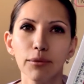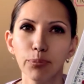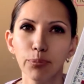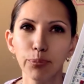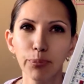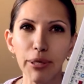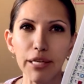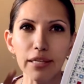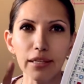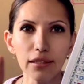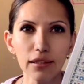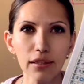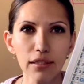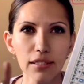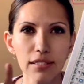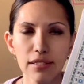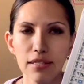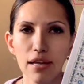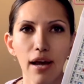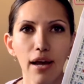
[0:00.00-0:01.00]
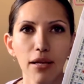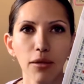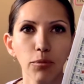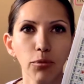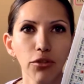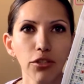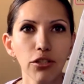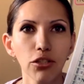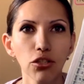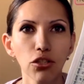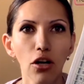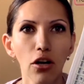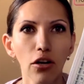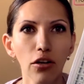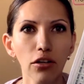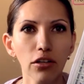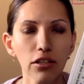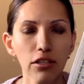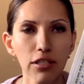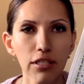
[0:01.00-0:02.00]
making this hybrid
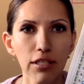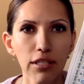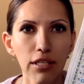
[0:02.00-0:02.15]
chart.